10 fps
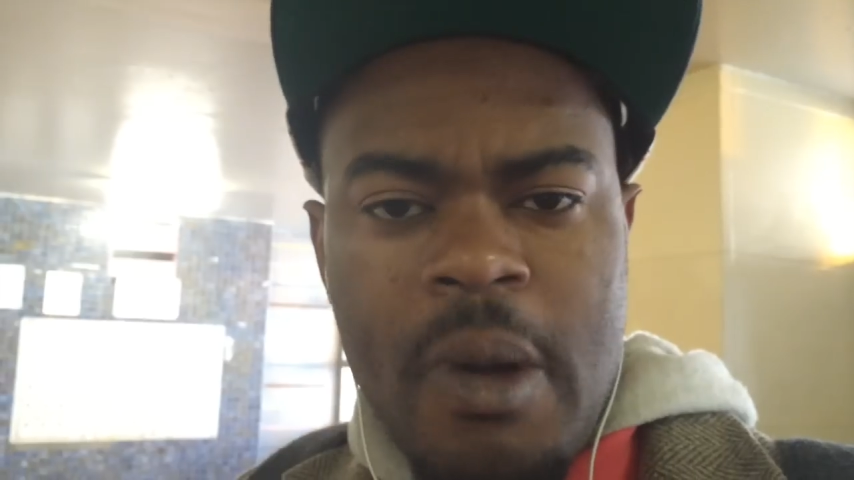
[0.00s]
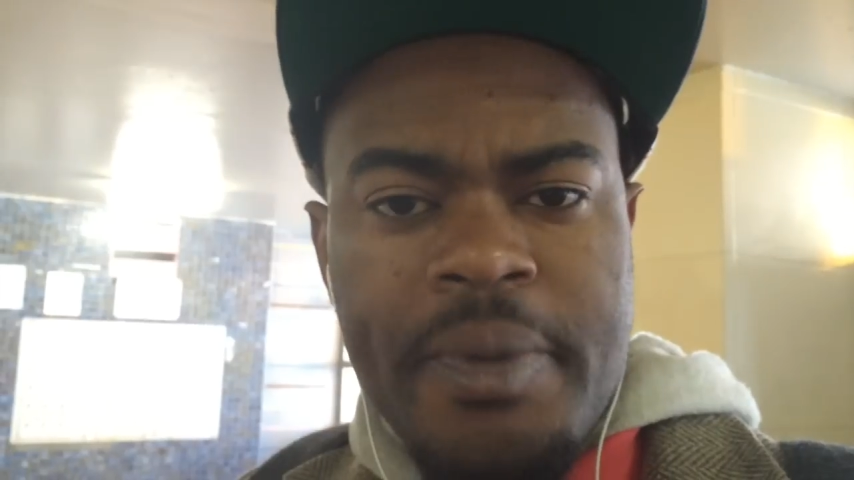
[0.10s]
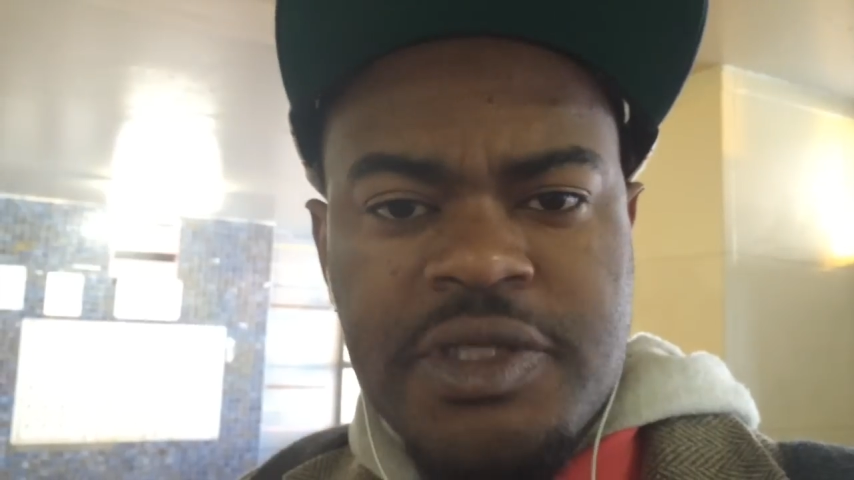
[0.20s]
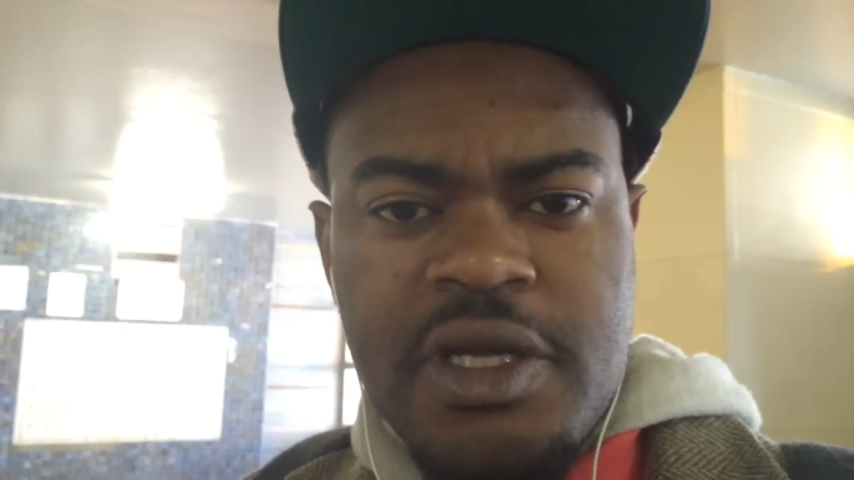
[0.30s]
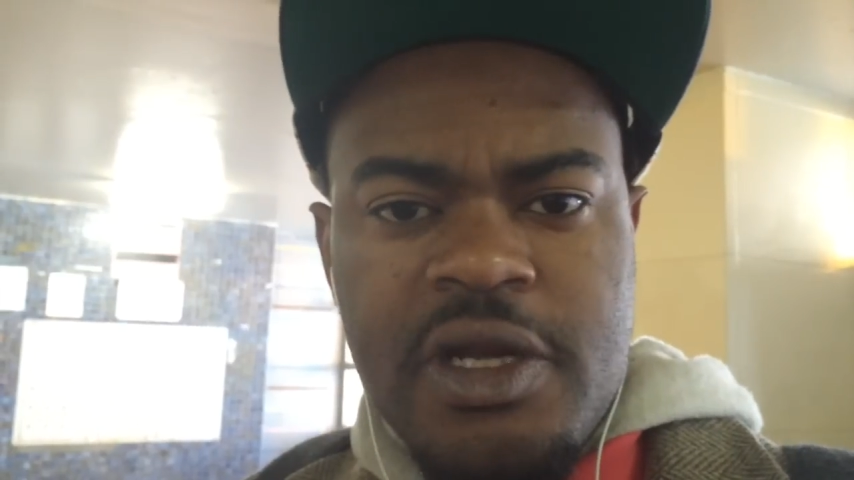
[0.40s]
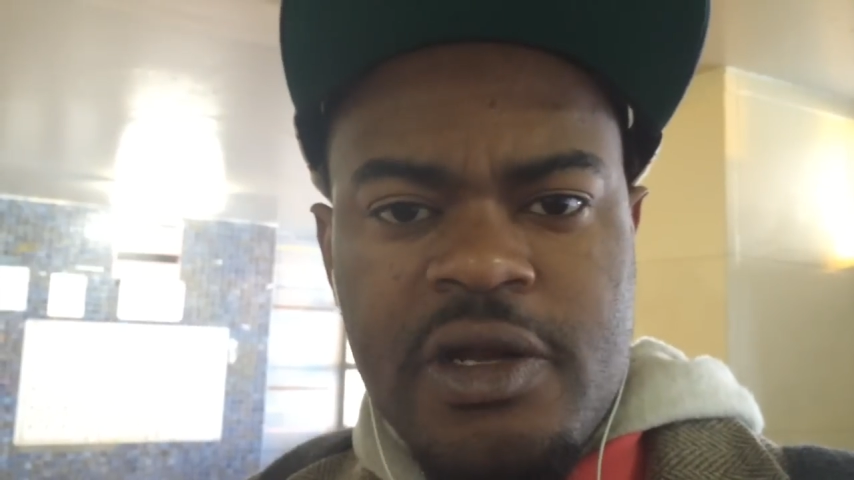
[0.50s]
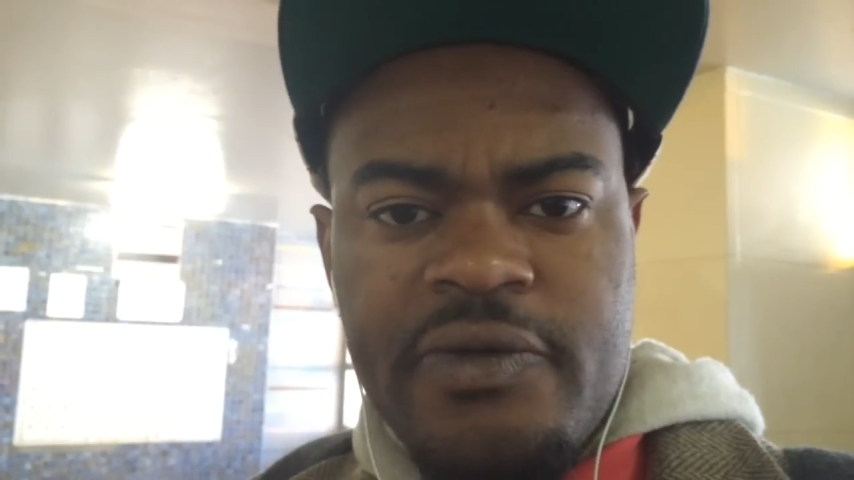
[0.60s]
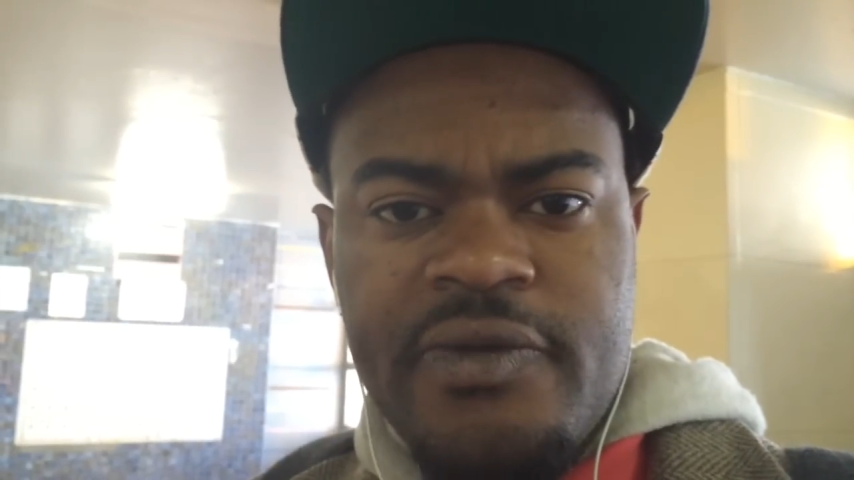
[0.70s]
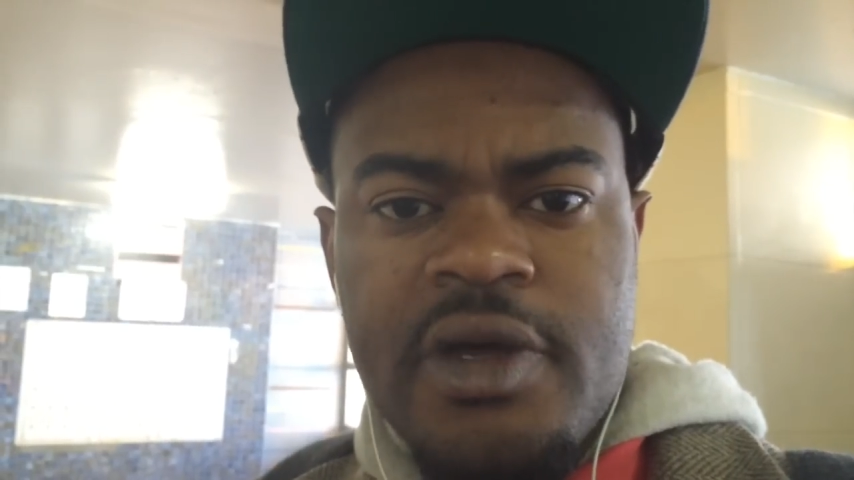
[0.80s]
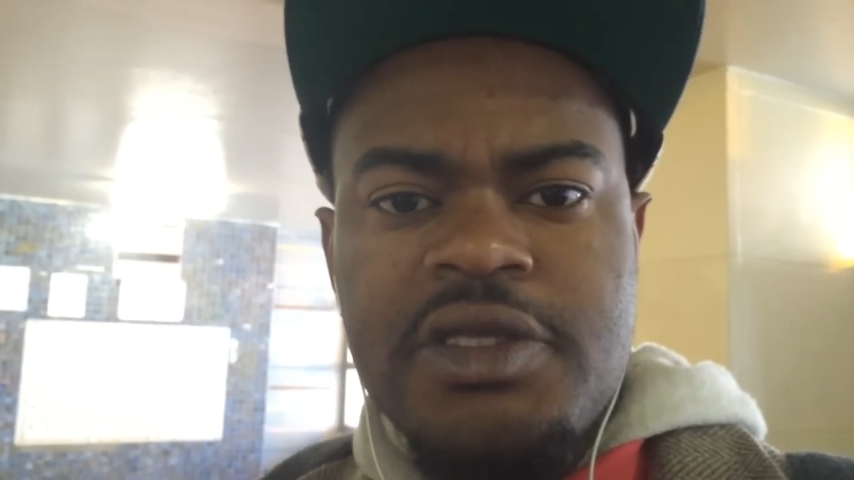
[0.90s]

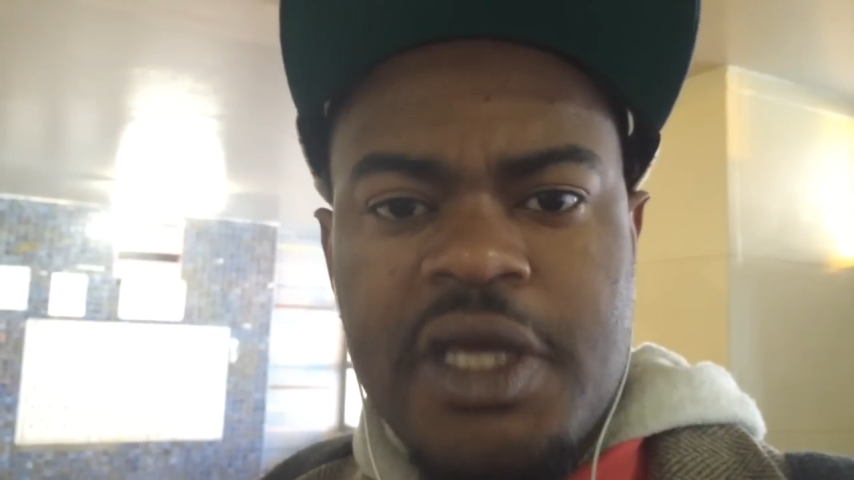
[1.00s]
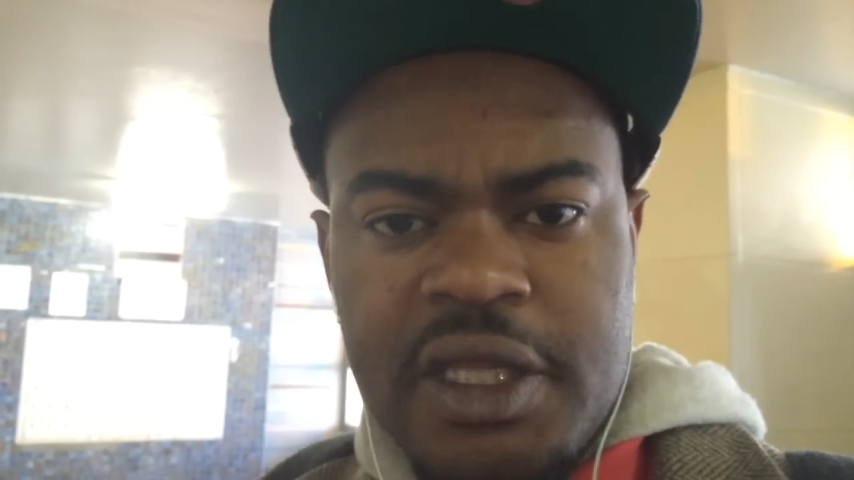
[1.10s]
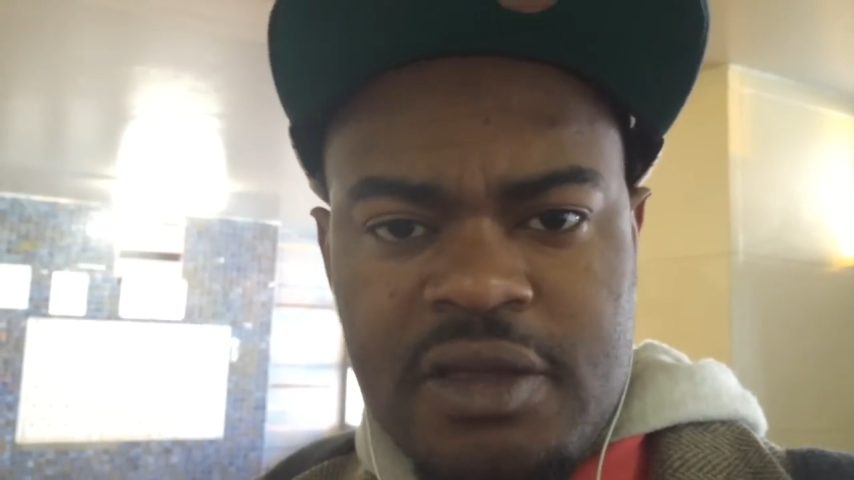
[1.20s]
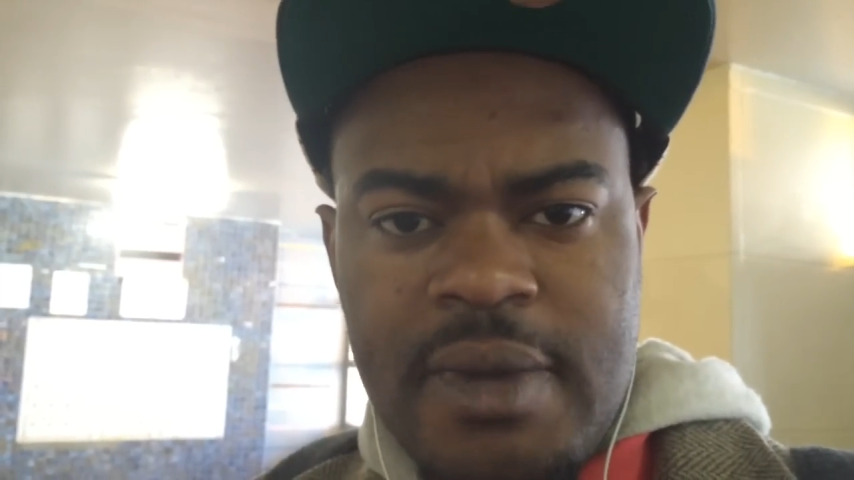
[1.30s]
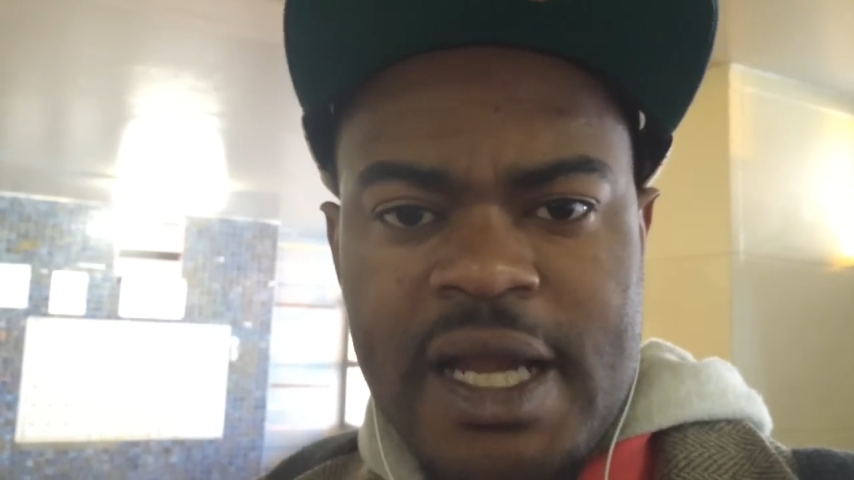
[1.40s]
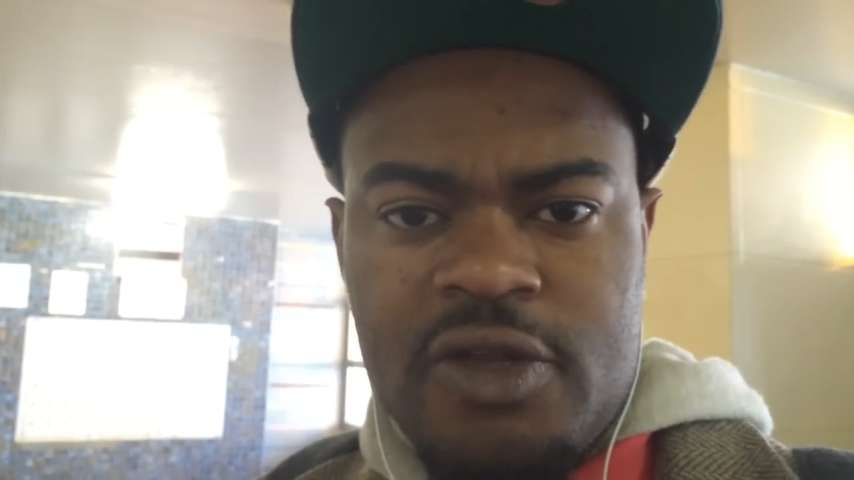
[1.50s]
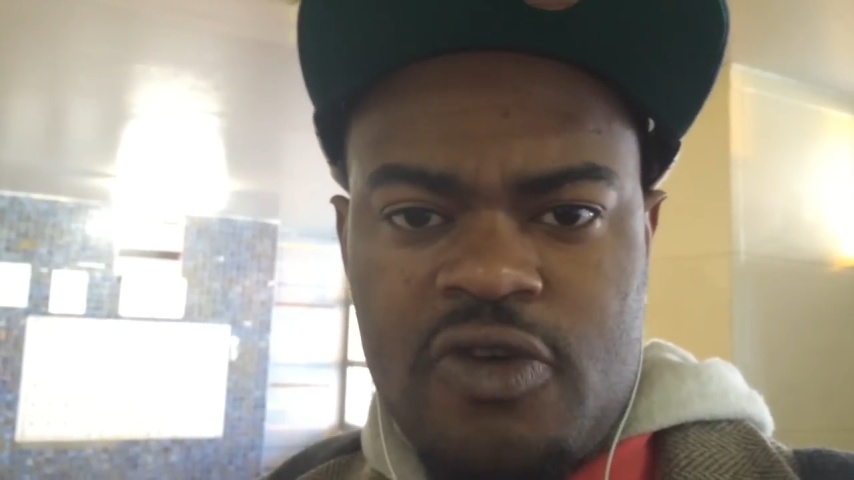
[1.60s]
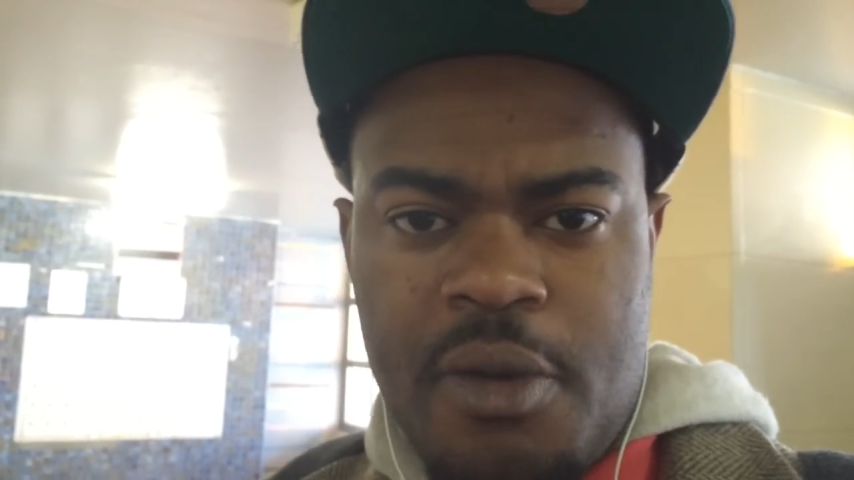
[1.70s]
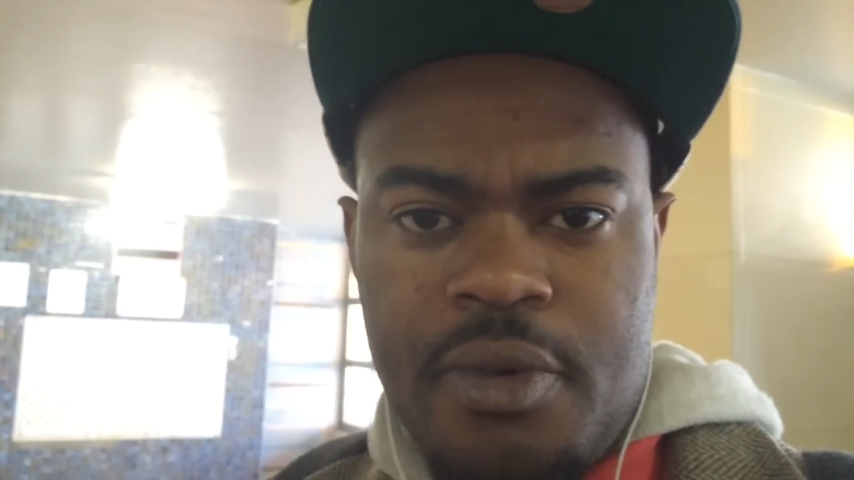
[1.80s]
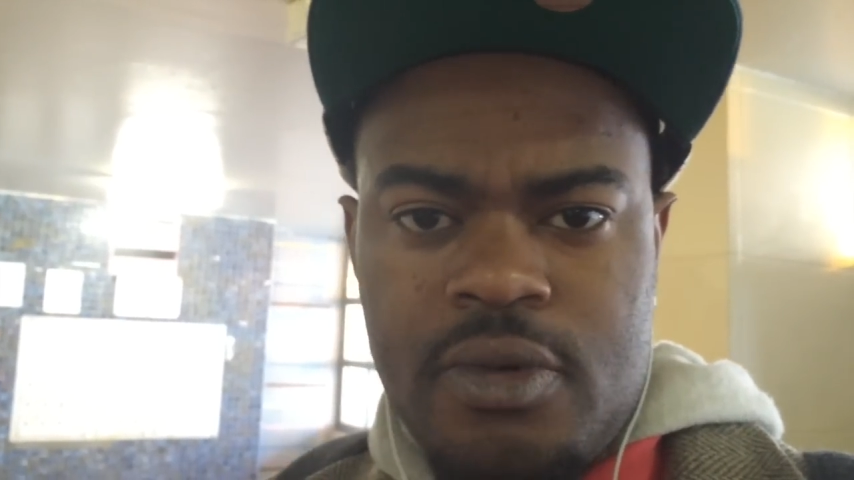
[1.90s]
representative to get them out of
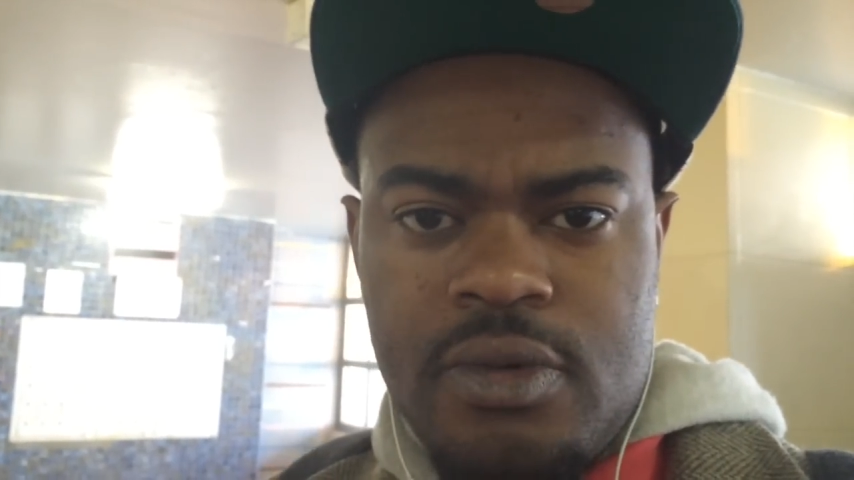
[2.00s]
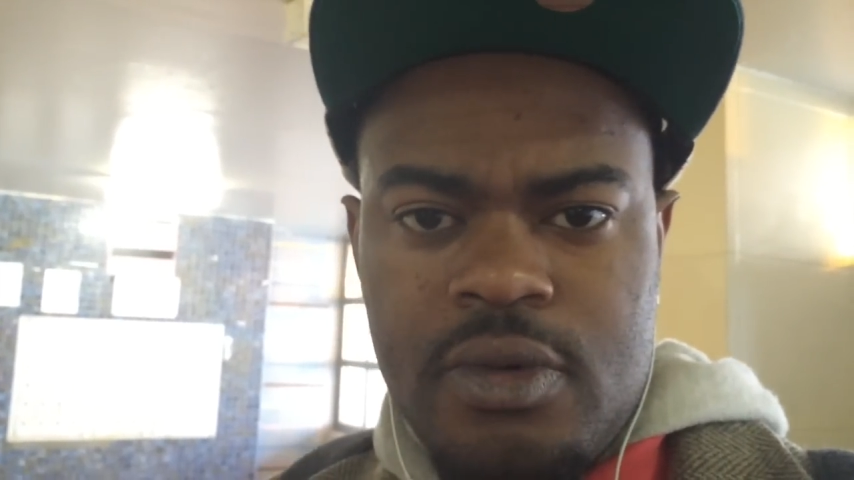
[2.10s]
trouble.